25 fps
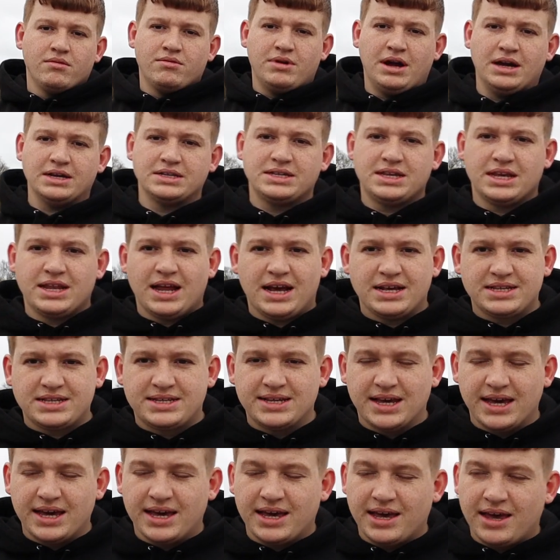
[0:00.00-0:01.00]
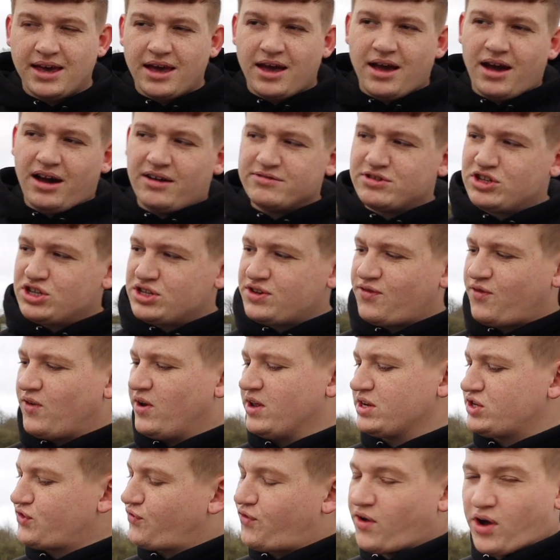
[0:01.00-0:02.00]
Right, so that's it. I've just
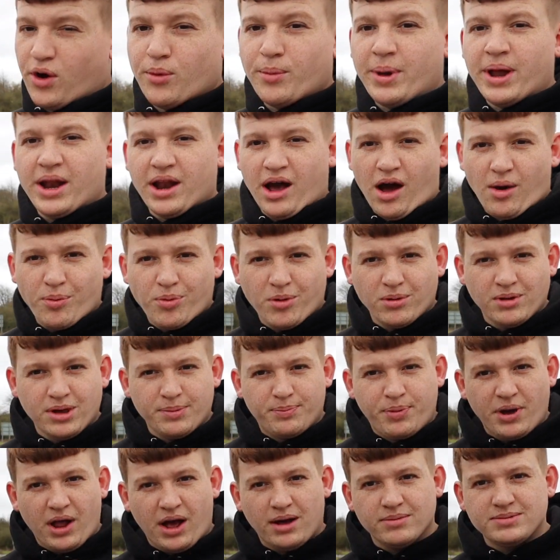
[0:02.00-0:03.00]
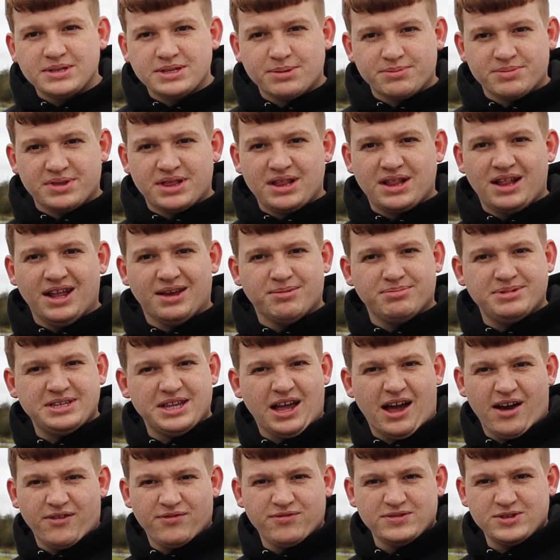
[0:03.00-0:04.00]
finished filming. I'll probably put up some clips
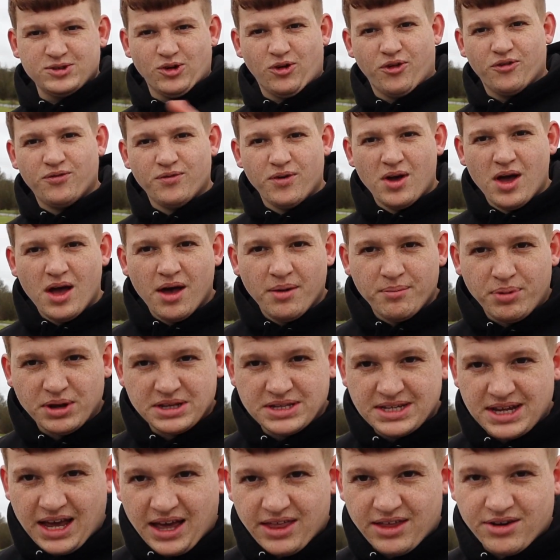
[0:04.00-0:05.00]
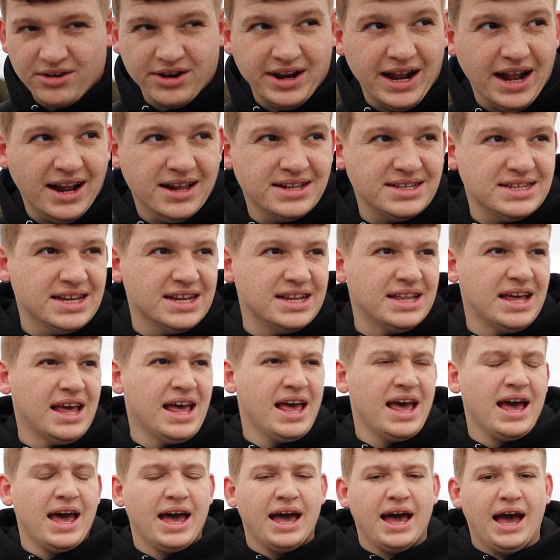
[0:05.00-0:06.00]
that I've sort of put together and edited.
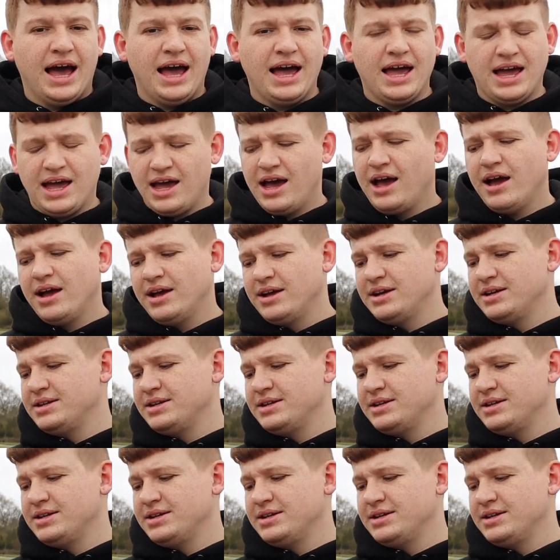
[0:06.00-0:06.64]
I've